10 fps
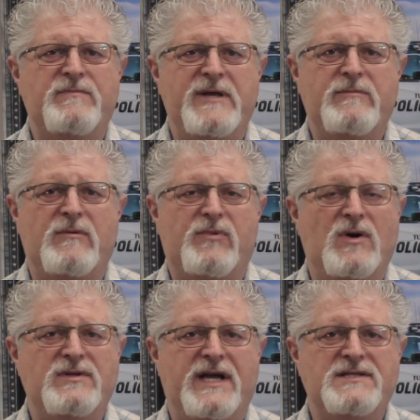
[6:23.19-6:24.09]
people
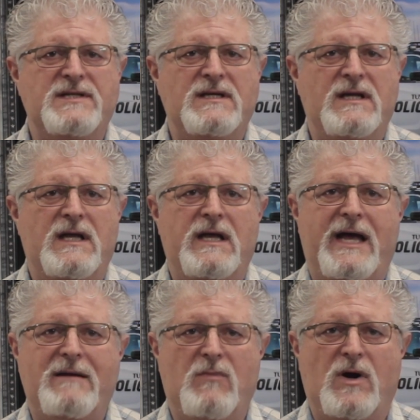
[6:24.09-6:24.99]
protesting
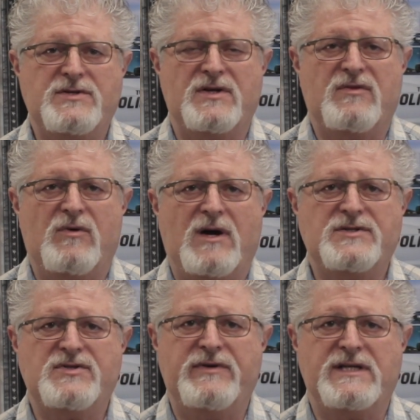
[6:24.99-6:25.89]
and marching through our
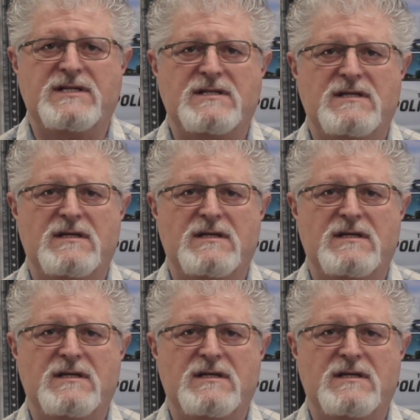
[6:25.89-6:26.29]
streets.